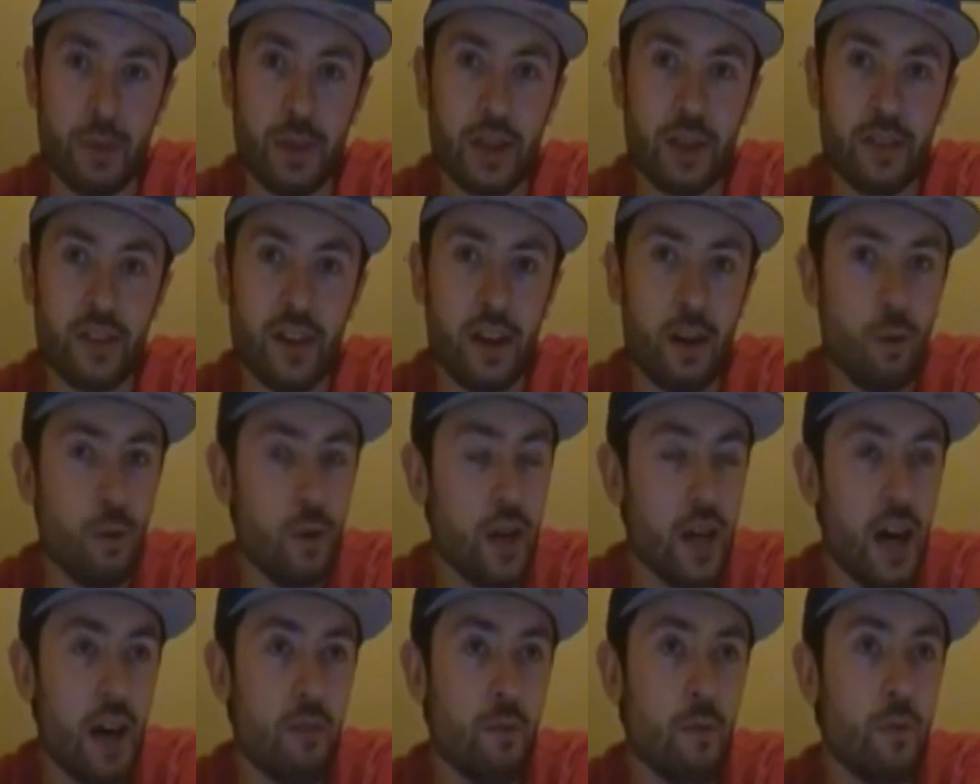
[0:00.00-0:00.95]
because I don't want
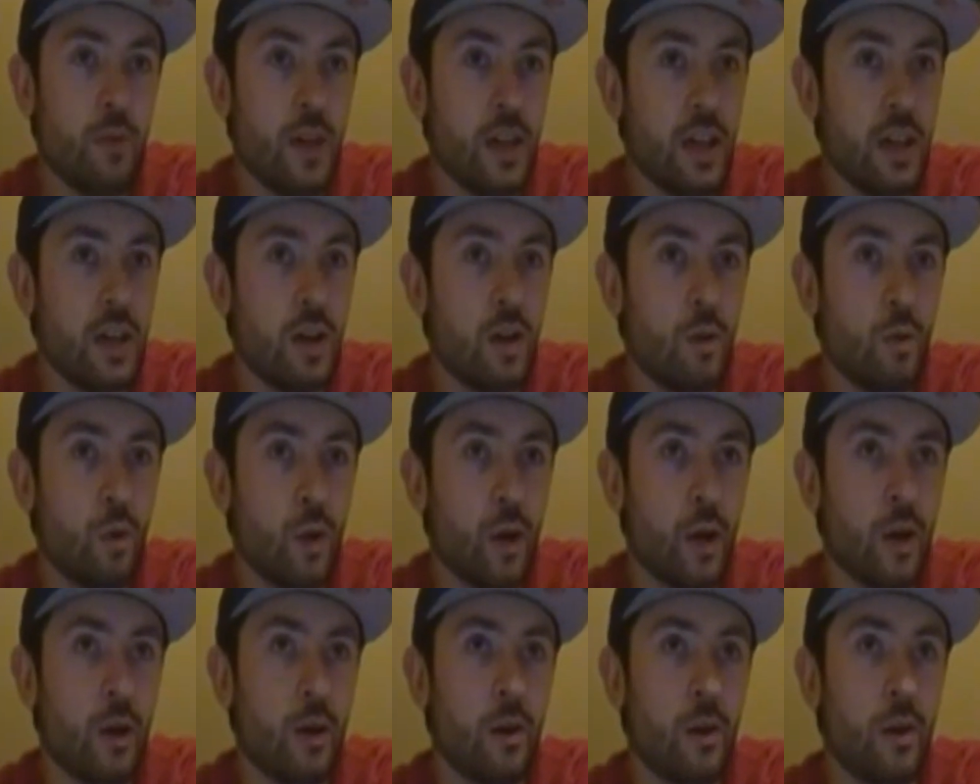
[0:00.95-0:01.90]
to have a video
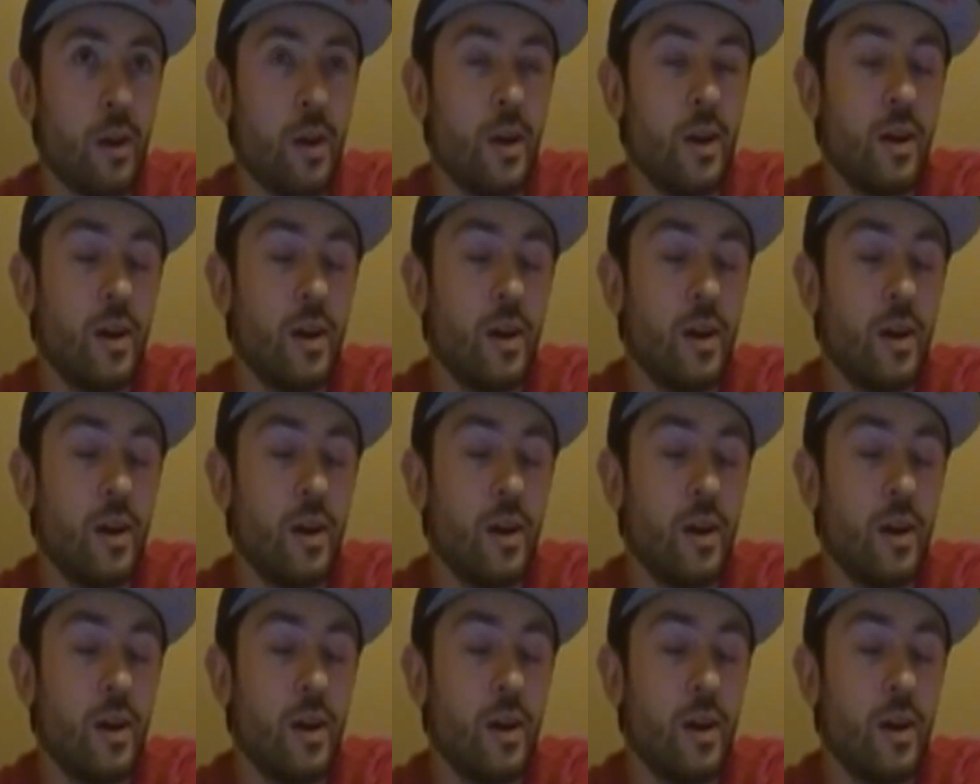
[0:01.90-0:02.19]
where